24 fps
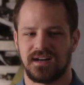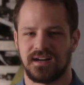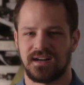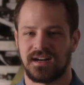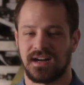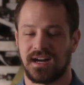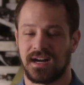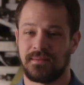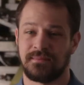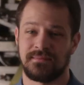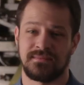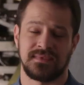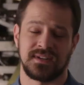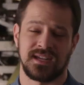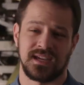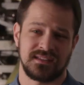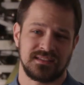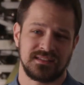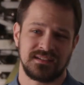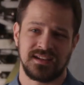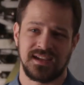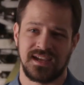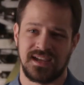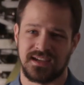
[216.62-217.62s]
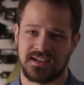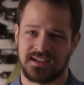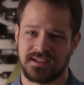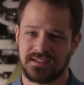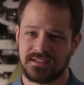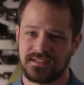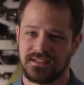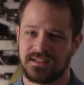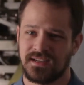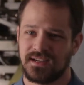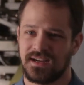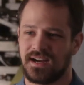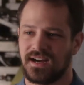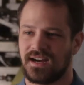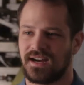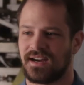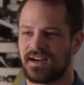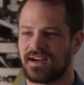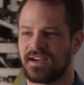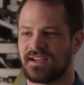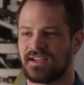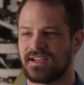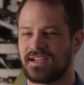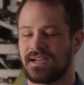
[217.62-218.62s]
I'm Nathan Hagan.
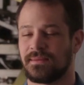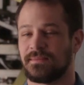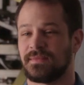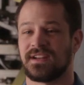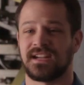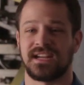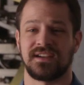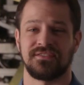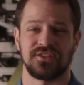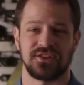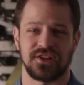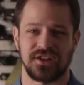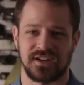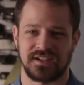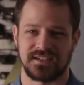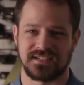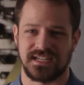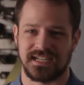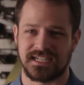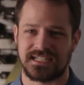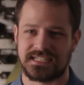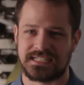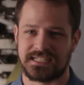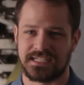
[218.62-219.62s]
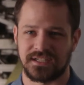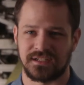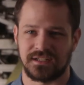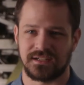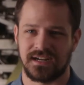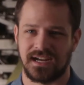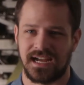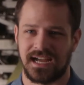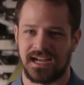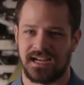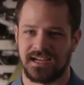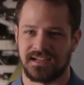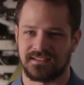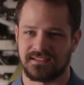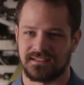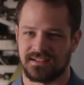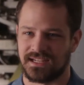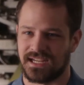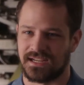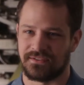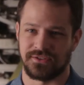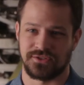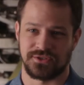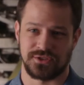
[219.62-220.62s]
I am a naval architect here at the
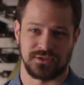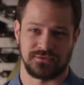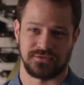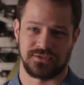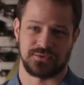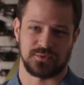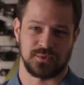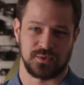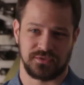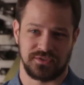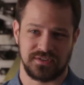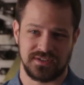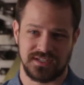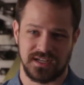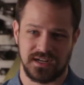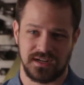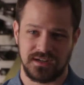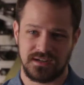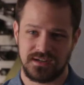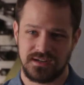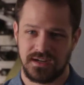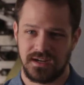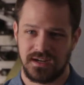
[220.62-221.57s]
Naval Surface Warfare Center.